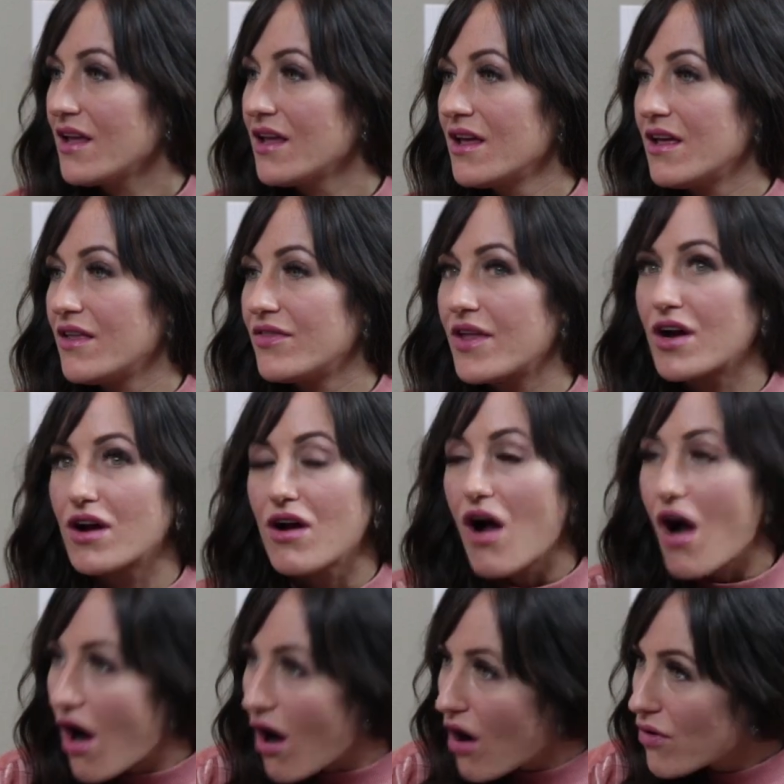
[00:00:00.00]
They're
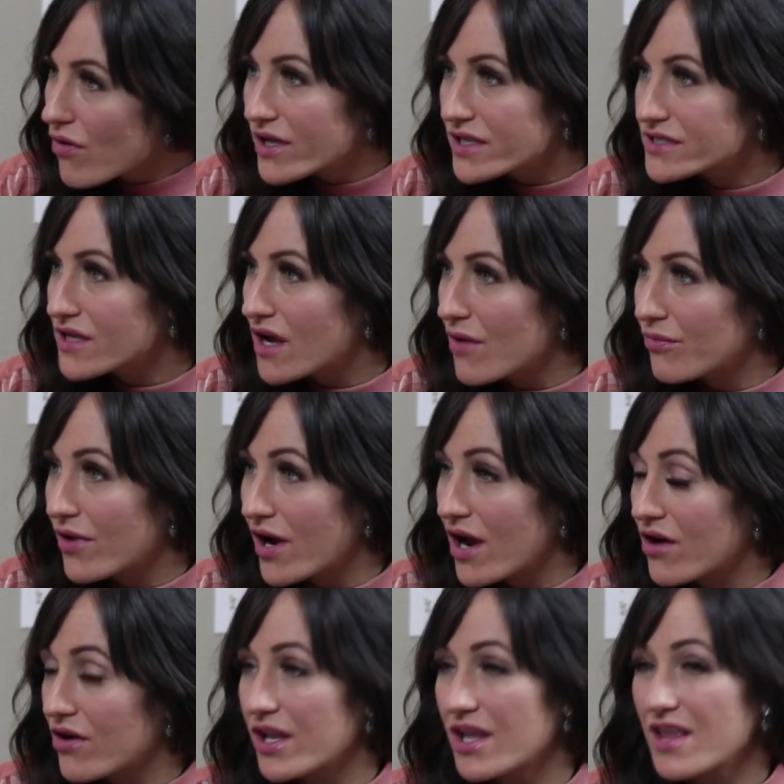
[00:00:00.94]
always top
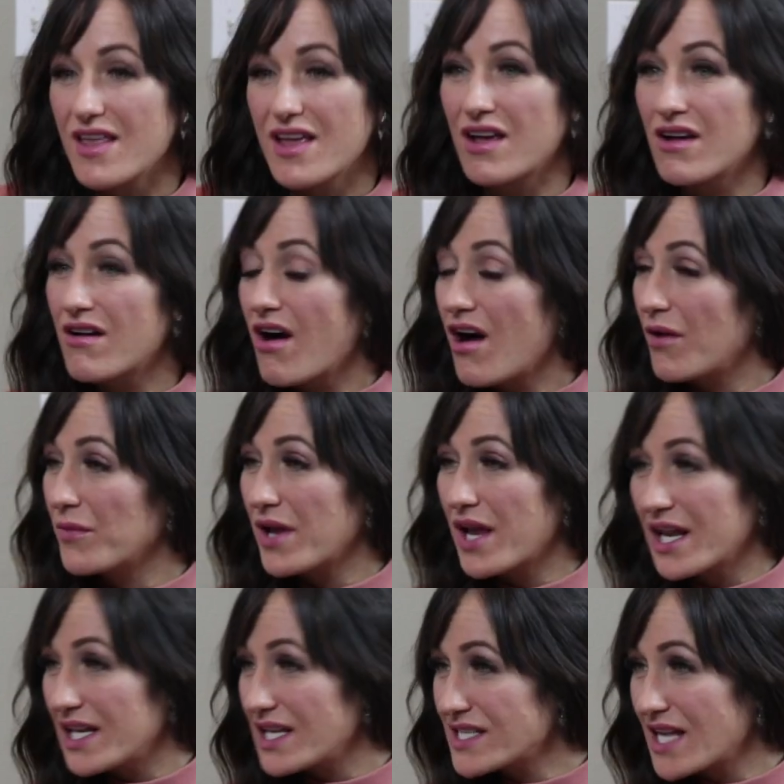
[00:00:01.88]
priority. They can call me
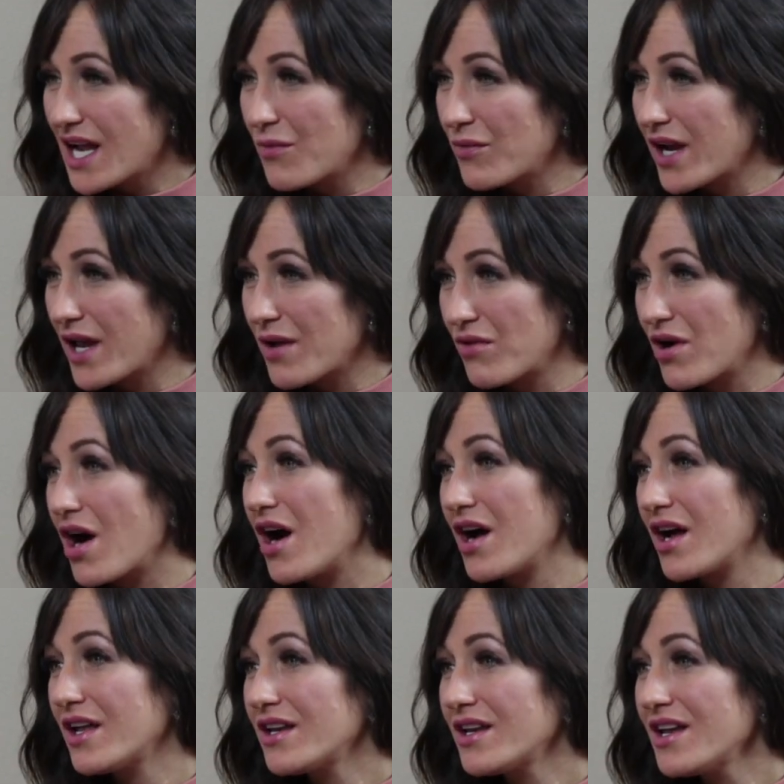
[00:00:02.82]
anytime when I'm gone,